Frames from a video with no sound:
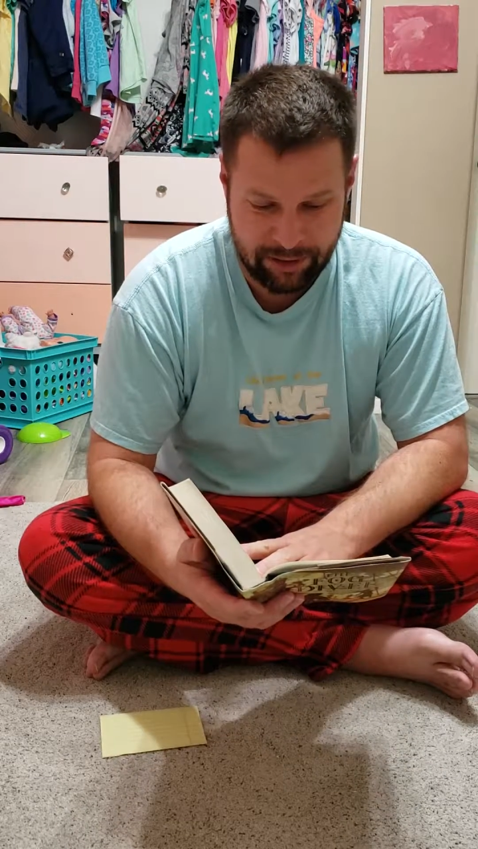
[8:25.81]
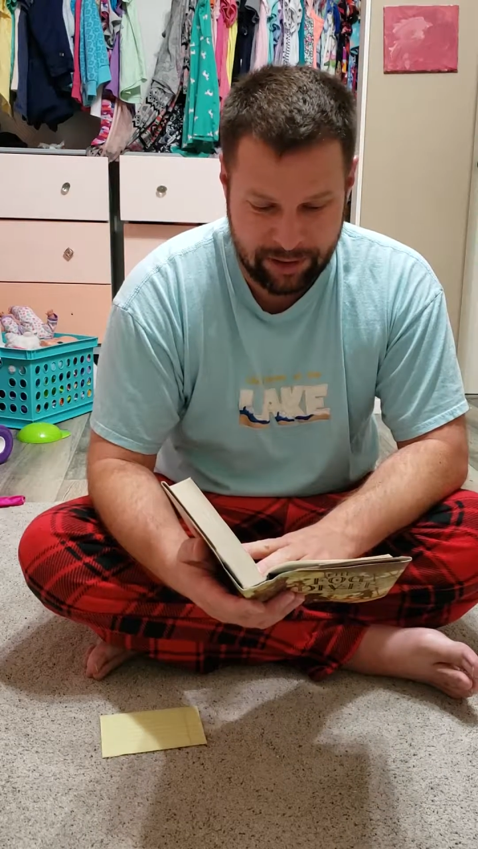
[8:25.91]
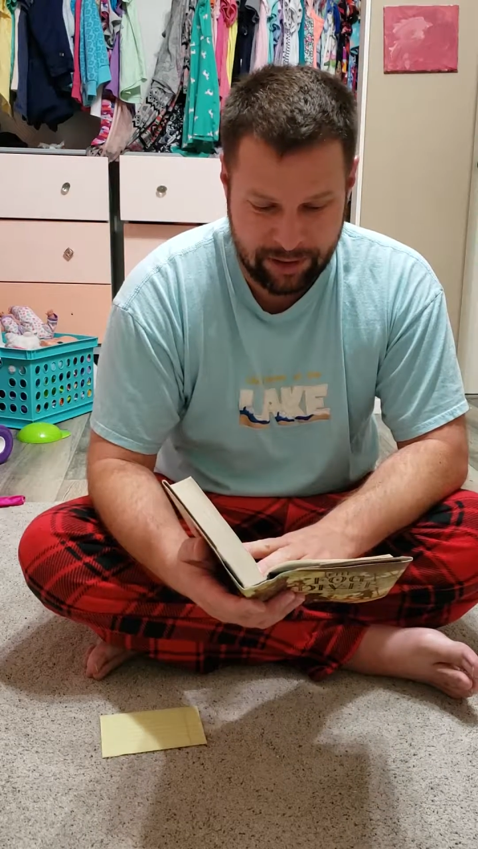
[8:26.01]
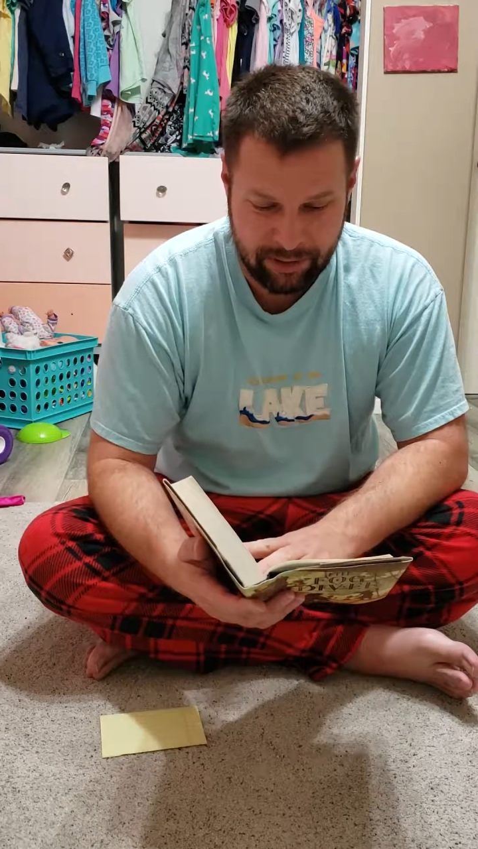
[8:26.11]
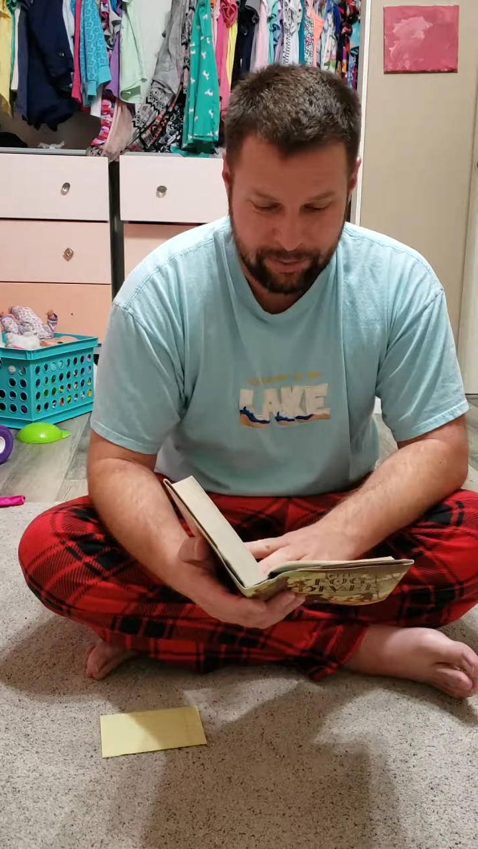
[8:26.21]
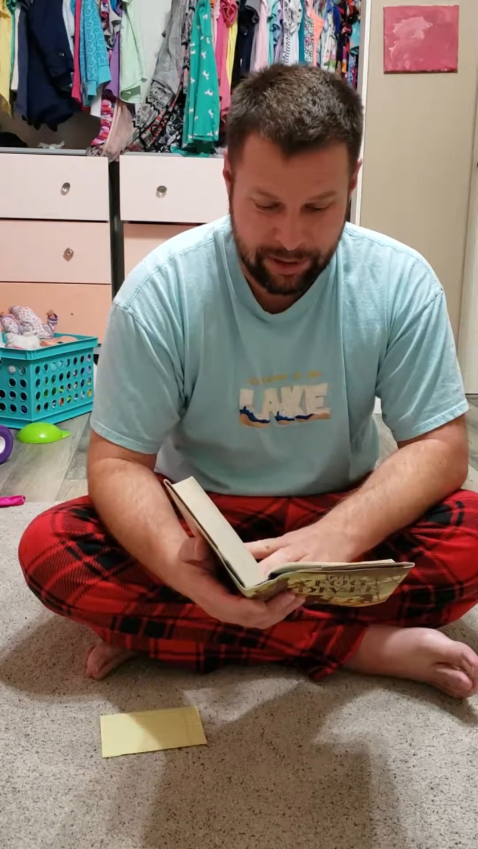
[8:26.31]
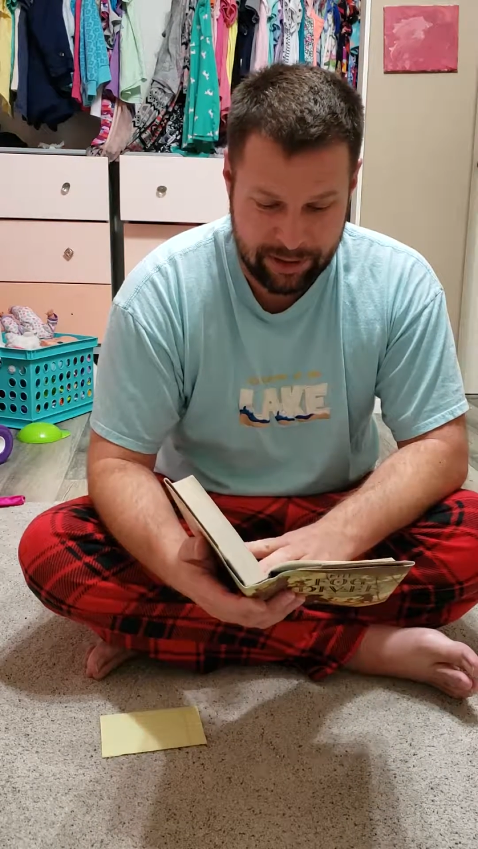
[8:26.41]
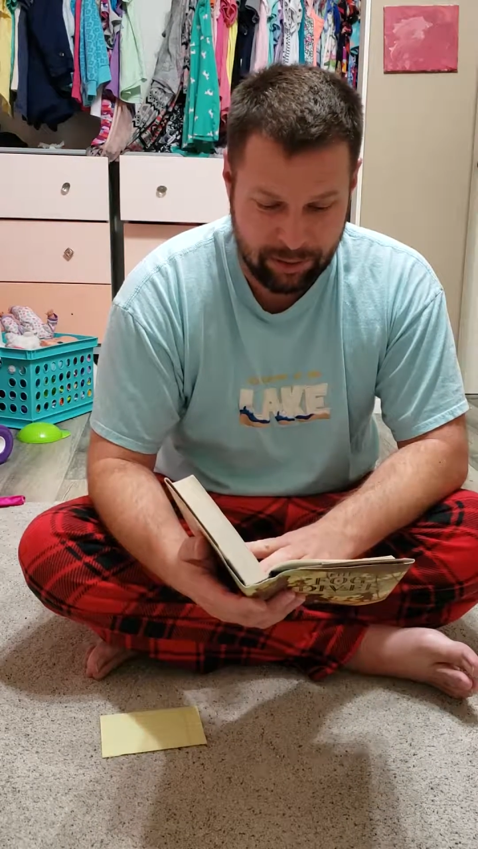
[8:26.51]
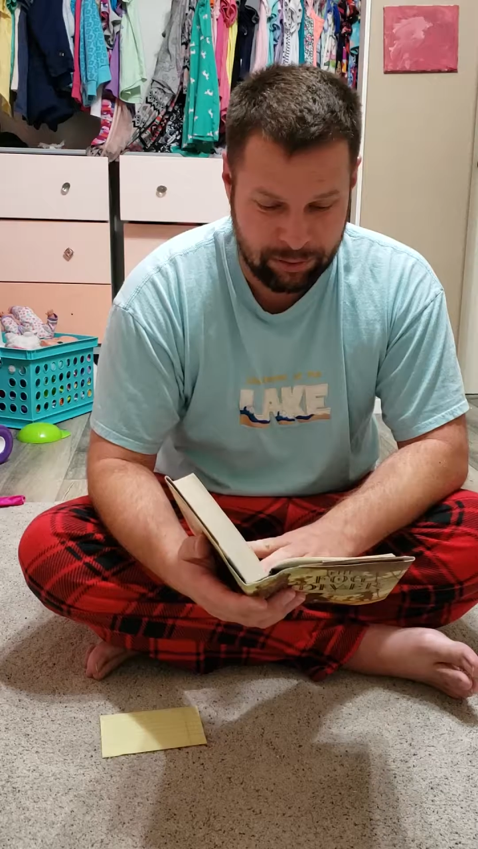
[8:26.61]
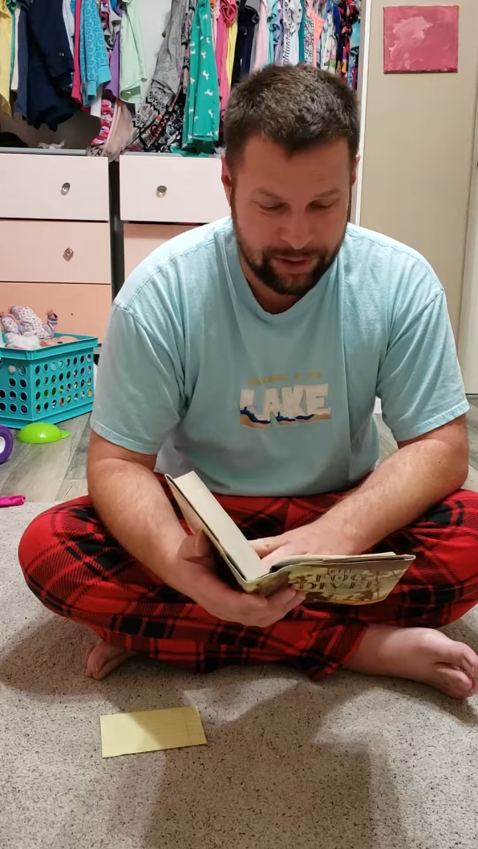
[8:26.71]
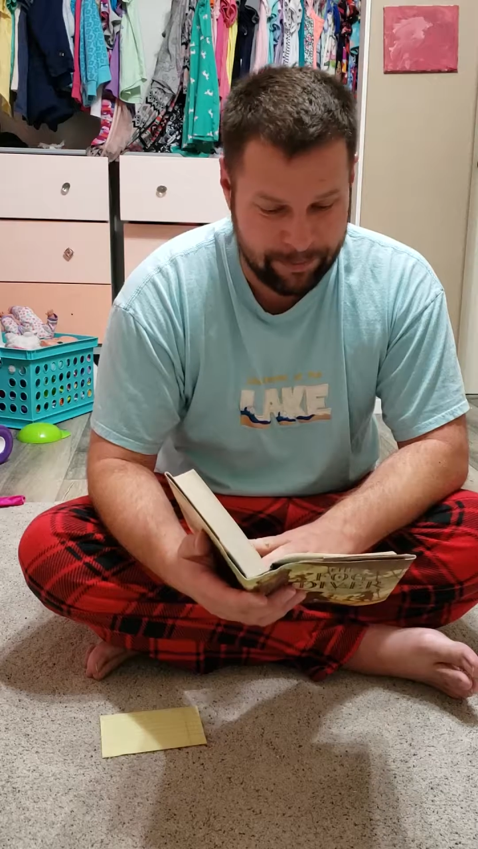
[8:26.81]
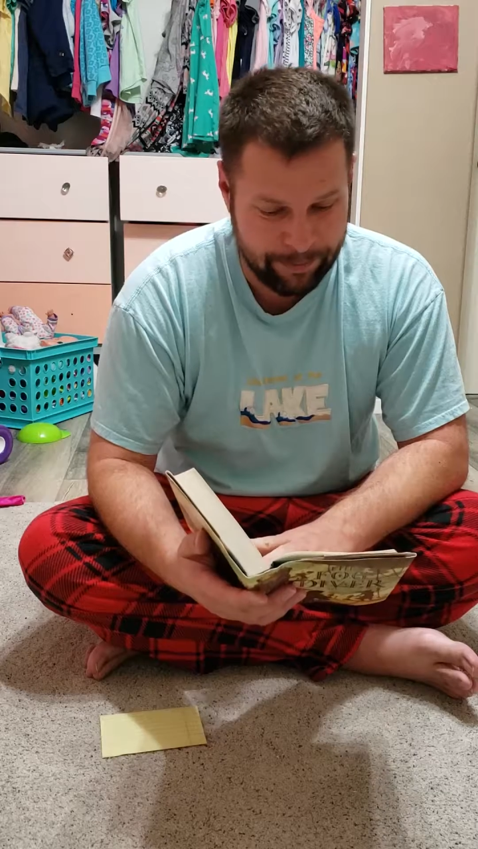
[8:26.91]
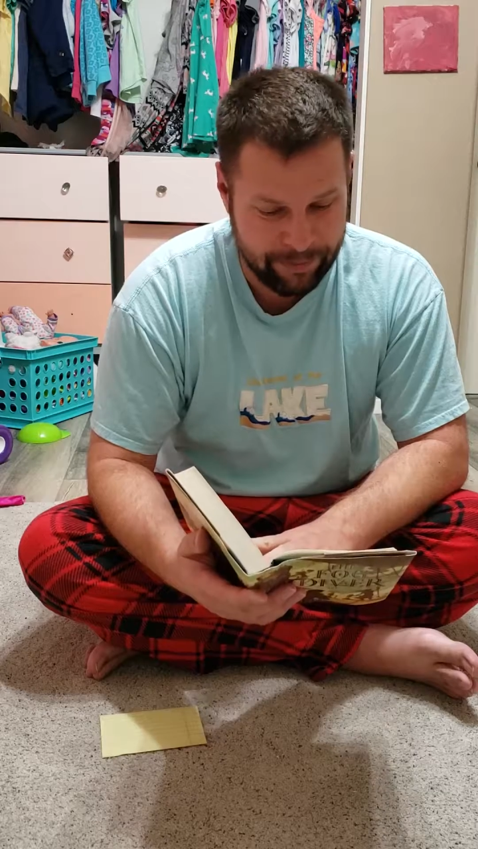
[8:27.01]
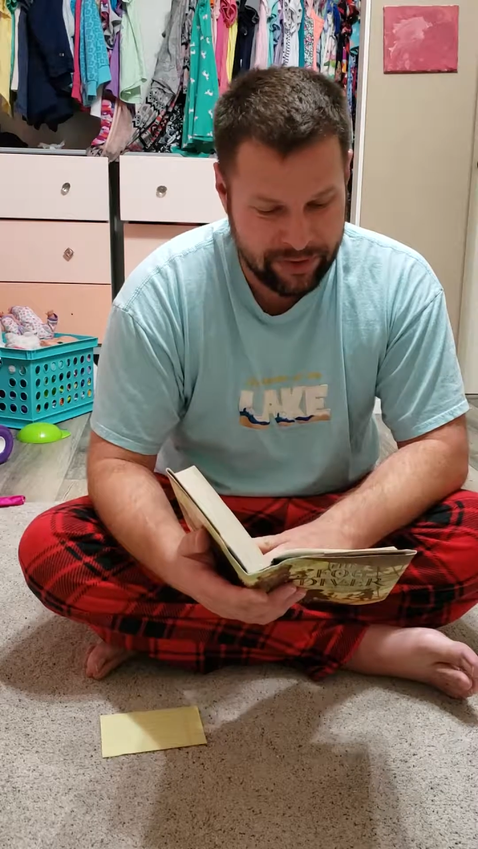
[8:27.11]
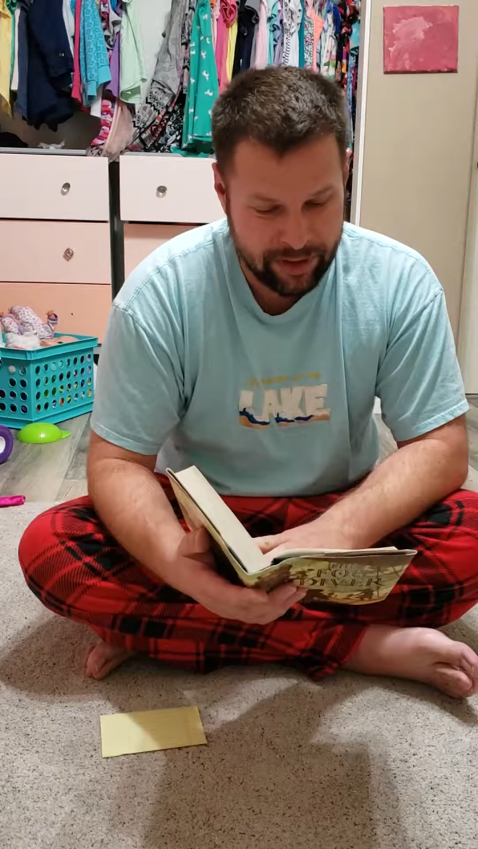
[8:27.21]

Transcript: her, Bee told him.